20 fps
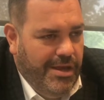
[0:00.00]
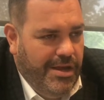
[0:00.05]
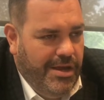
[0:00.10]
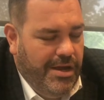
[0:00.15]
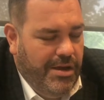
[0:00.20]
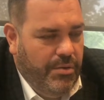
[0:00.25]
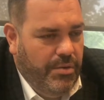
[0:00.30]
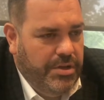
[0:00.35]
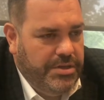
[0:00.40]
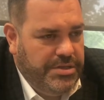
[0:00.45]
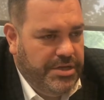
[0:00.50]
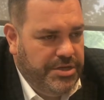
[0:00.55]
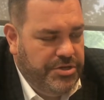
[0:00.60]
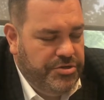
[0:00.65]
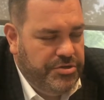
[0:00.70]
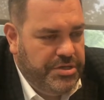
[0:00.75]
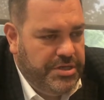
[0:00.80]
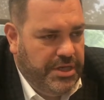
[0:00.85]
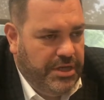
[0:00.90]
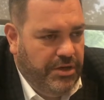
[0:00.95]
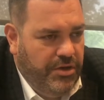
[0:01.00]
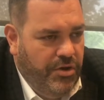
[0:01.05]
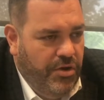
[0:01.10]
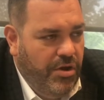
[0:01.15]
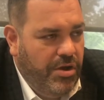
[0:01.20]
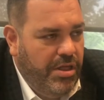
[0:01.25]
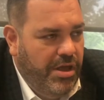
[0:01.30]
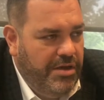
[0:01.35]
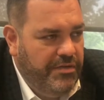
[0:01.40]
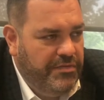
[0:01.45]
Uh, well, it's interesting. New
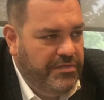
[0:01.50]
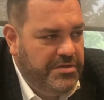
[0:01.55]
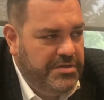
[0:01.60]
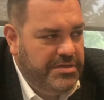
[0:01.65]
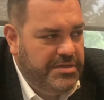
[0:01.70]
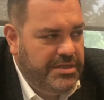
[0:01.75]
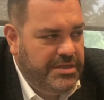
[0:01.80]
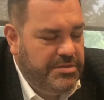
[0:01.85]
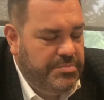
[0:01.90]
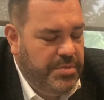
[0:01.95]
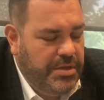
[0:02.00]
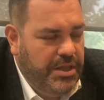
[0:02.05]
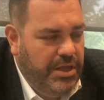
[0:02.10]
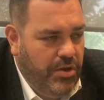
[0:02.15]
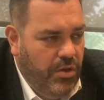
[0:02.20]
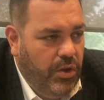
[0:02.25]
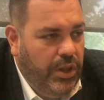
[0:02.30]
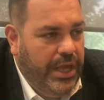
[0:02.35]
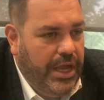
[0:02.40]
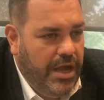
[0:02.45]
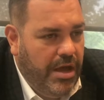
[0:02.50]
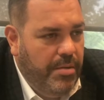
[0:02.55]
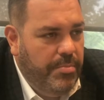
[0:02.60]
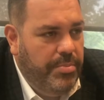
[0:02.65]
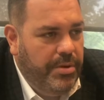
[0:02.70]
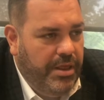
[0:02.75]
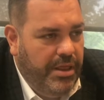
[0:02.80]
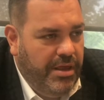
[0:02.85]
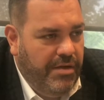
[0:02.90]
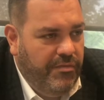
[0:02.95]
York Life has been the only
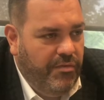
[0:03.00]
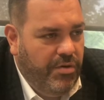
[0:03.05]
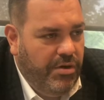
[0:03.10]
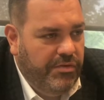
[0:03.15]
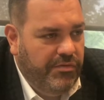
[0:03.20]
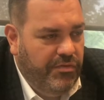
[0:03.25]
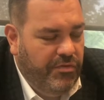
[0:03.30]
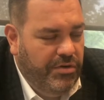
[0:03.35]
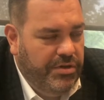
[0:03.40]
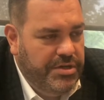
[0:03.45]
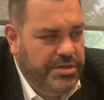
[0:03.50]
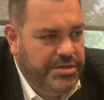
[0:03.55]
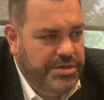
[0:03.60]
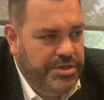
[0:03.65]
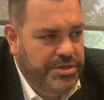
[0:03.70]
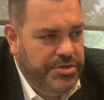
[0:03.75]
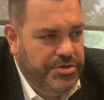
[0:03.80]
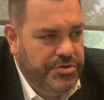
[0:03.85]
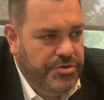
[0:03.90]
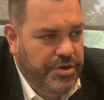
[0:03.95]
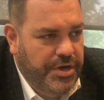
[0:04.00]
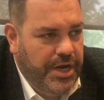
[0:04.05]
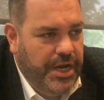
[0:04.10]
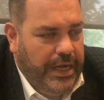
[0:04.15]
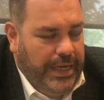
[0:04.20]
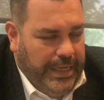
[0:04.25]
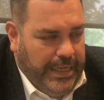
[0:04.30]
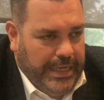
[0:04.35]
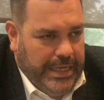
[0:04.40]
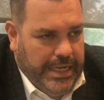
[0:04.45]
company that I've worked for in this industry.
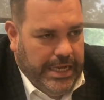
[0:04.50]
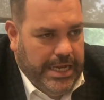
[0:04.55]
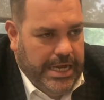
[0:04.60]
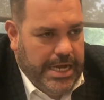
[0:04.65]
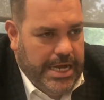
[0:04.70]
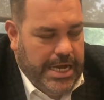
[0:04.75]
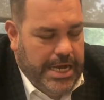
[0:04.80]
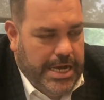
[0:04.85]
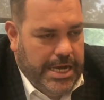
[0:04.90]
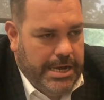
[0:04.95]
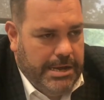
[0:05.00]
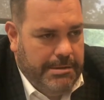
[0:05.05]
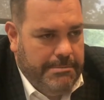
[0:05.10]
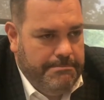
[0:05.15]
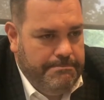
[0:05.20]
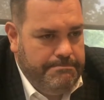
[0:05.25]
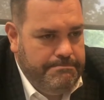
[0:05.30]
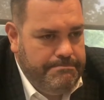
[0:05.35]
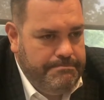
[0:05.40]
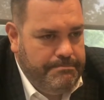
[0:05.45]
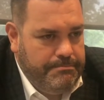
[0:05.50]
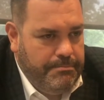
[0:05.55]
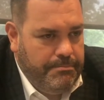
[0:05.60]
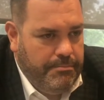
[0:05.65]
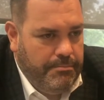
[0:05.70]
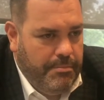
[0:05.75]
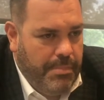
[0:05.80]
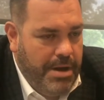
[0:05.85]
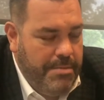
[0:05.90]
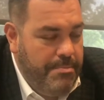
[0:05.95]
Um,
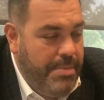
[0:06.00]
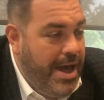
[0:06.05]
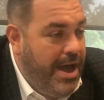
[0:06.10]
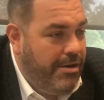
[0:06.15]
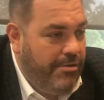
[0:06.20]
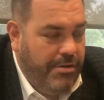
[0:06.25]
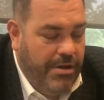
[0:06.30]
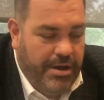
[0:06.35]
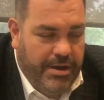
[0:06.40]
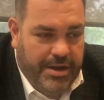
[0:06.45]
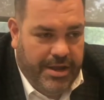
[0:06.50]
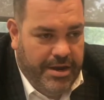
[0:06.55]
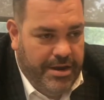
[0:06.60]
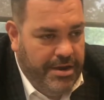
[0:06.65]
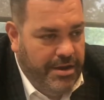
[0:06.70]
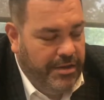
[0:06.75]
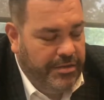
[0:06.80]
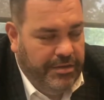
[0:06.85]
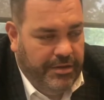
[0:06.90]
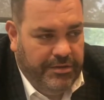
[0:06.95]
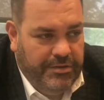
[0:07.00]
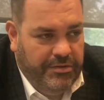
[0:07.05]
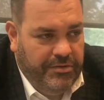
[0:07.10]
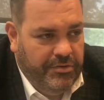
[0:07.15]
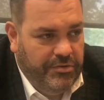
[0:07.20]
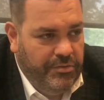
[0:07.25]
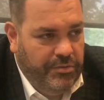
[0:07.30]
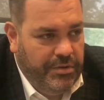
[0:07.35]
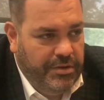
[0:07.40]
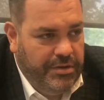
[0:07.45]
my background had nothing to
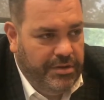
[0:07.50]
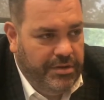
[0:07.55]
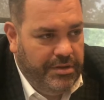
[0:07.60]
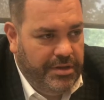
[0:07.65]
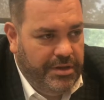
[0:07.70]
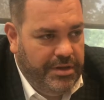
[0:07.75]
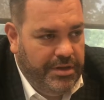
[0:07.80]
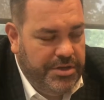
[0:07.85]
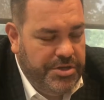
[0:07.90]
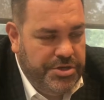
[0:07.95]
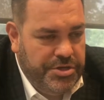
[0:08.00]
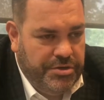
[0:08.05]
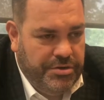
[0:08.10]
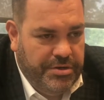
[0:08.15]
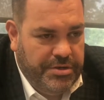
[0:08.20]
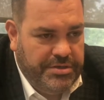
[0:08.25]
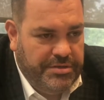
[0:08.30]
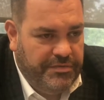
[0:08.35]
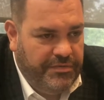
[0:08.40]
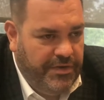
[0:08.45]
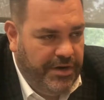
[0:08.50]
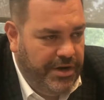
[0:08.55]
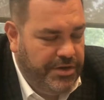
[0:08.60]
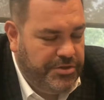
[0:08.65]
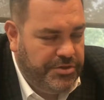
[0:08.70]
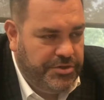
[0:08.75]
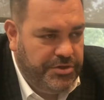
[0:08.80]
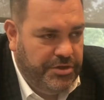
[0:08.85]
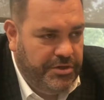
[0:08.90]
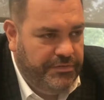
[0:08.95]
do with uh, insurance or
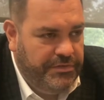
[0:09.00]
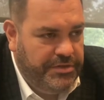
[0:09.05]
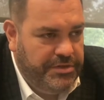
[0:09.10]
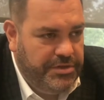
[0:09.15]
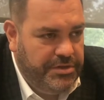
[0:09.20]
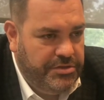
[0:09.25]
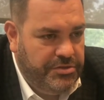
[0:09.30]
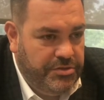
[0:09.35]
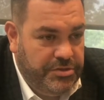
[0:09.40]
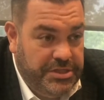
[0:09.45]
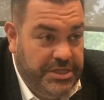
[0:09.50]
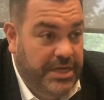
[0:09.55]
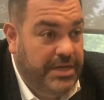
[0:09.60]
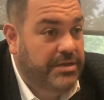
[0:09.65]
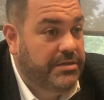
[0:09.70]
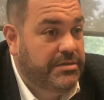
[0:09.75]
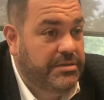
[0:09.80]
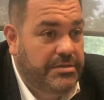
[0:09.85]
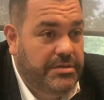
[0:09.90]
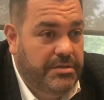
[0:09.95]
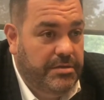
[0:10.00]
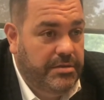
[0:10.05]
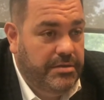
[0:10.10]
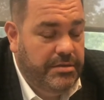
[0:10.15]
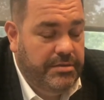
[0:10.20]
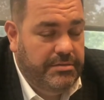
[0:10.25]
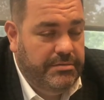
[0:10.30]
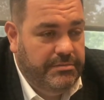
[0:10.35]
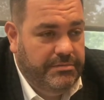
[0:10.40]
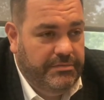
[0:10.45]
financial services or sales,
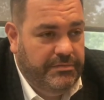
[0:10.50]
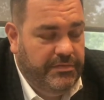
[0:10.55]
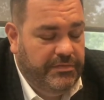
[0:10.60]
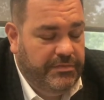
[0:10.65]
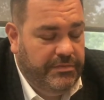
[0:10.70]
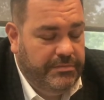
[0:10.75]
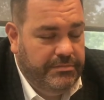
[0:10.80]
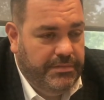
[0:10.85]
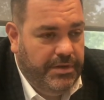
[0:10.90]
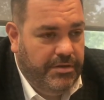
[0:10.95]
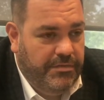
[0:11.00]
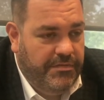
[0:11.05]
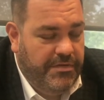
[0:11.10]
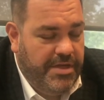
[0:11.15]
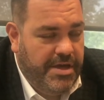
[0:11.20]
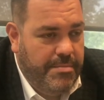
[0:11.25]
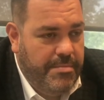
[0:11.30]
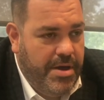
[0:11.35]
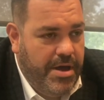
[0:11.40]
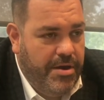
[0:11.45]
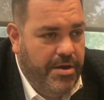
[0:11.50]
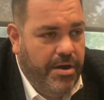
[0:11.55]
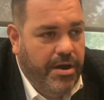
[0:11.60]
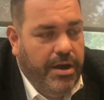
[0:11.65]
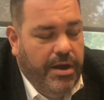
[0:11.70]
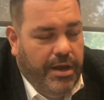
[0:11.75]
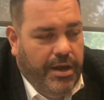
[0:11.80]
to, for, you know, for that matter.